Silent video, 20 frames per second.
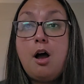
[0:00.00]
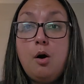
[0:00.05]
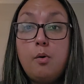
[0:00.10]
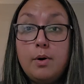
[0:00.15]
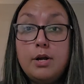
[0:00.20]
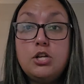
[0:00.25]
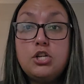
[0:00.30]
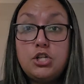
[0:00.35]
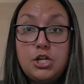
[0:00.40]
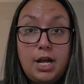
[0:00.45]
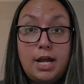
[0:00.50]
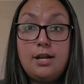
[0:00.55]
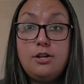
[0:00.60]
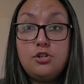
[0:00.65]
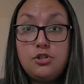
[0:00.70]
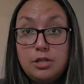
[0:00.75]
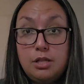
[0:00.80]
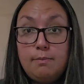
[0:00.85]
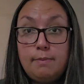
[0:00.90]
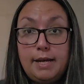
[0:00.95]
always
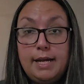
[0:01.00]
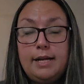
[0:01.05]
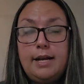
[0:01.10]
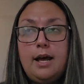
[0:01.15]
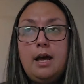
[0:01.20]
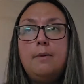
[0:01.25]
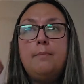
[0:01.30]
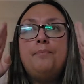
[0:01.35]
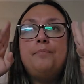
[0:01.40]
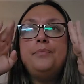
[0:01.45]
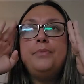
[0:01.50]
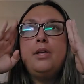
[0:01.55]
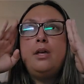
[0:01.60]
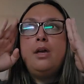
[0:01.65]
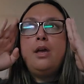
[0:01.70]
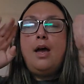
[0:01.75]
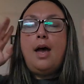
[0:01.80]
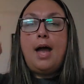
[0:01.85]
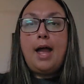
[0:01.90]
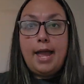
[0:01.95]
change the meat up
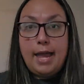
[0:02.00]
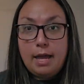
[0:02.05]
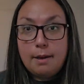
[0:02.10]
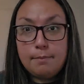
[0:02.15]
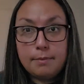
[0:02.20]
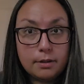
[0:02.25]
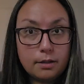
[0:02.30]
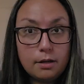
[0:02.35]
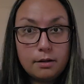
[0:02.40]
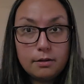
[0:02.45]
I am